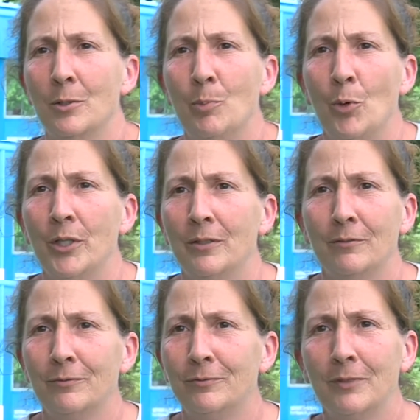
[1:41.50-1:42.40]
the point
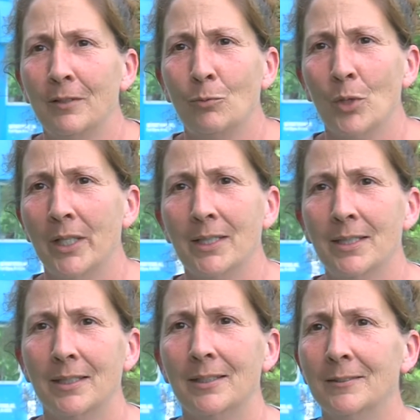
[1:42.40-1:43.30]
of, of wanting
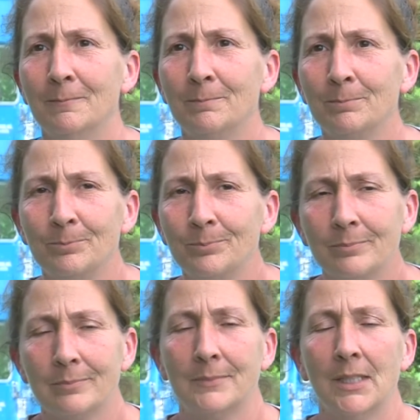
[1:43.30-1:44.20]
to
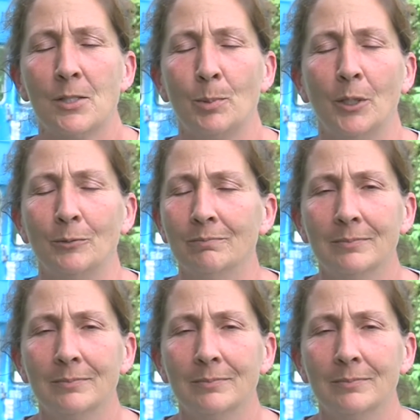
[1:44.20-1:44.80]
explode.